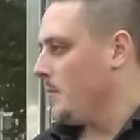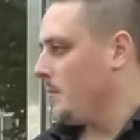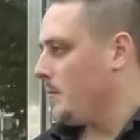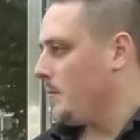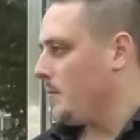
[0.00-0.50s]

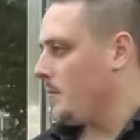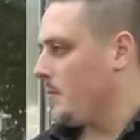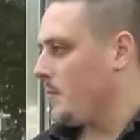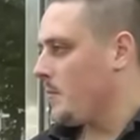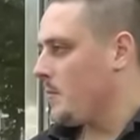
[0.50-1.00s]

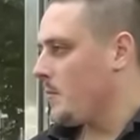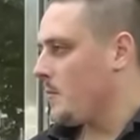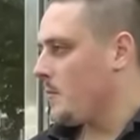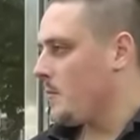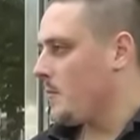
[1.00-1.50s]

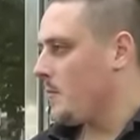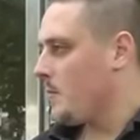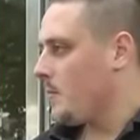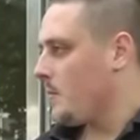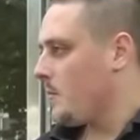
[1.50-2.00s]

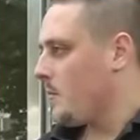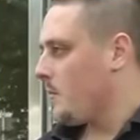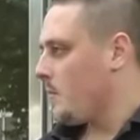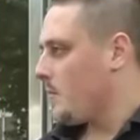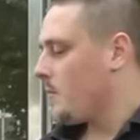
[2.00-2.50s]

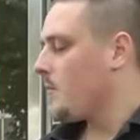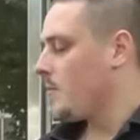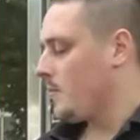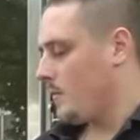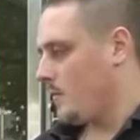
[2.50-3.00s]
No words are spoken by the person on screen.